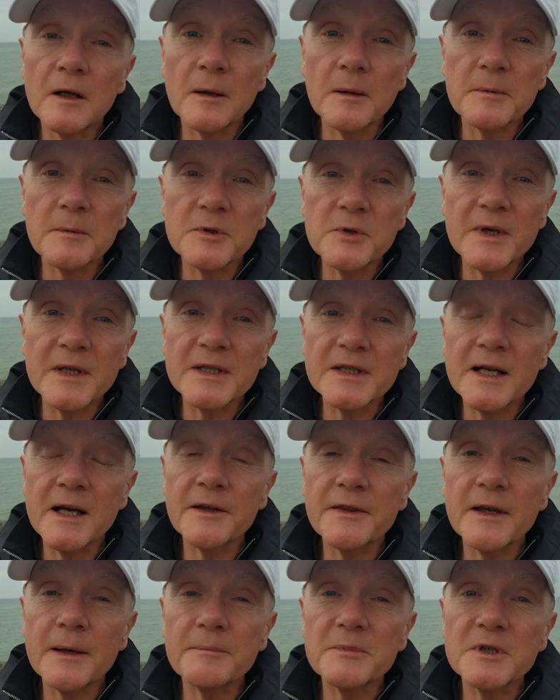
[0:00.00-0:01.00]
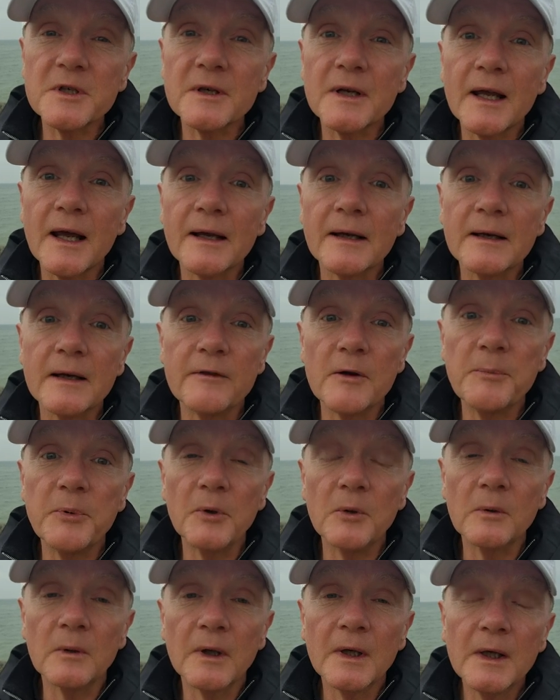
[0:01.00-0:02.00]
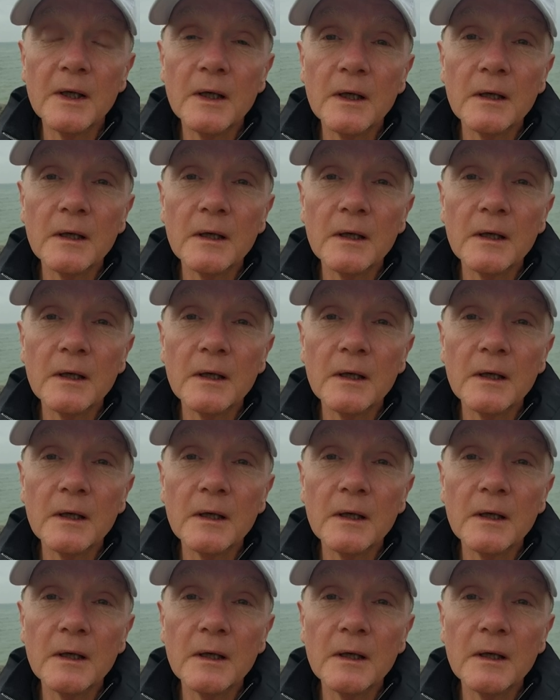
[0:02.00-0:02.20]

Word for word: going between Southampton and Liverpool.